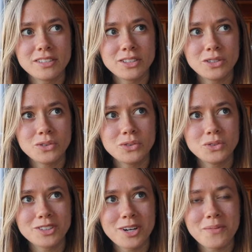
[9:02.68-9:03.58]

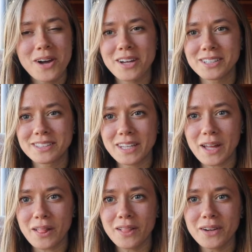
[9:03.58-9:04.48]
to come on and say
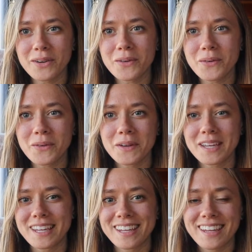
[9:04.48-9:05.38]
hello,
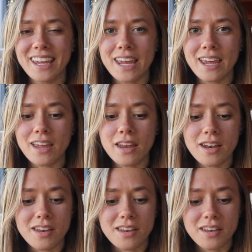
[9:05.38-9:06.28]

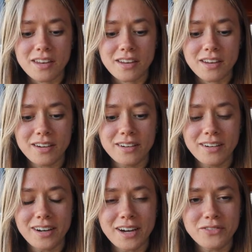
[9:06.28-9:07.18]
and
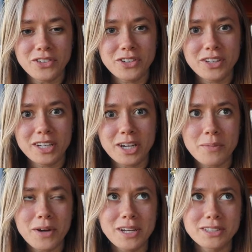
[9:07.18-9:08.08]
I feel like I
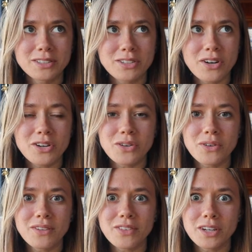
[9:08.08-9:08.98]
might start
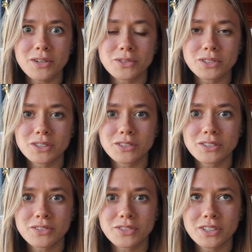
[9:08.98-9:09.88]
doing videos a little
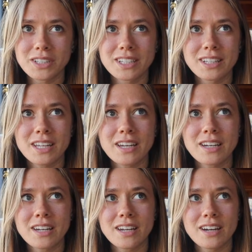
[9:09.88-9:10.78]
differently than